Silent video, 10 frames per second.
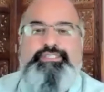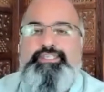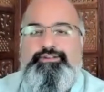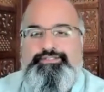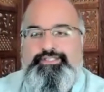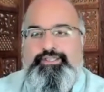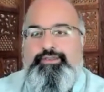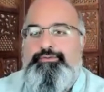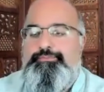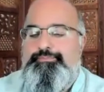years
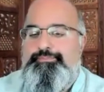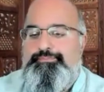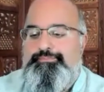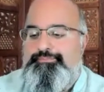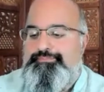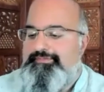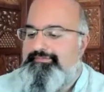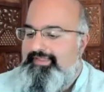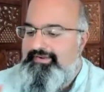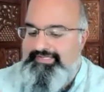ago.
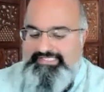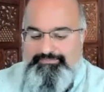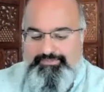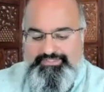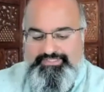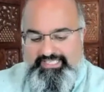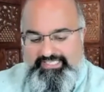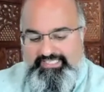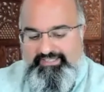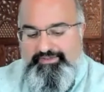Very simple
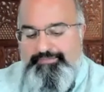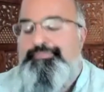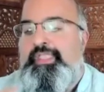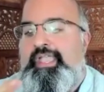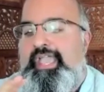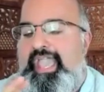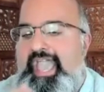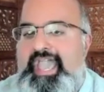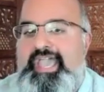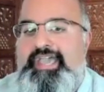saying,
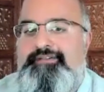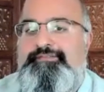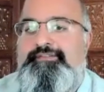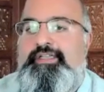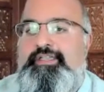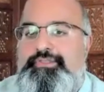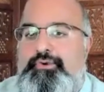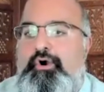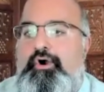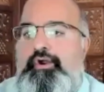have
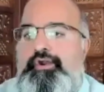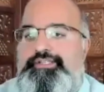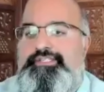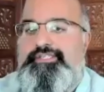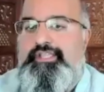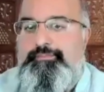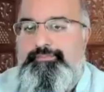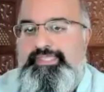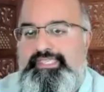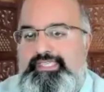your heart
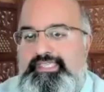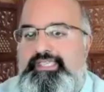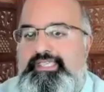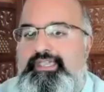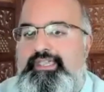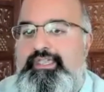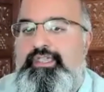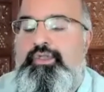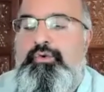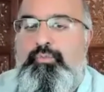be
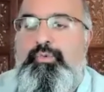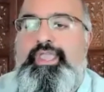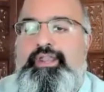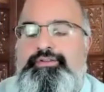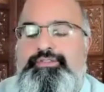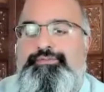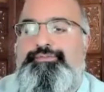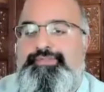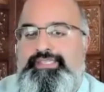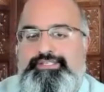where your
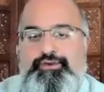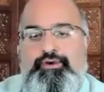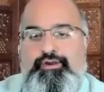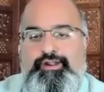feet are.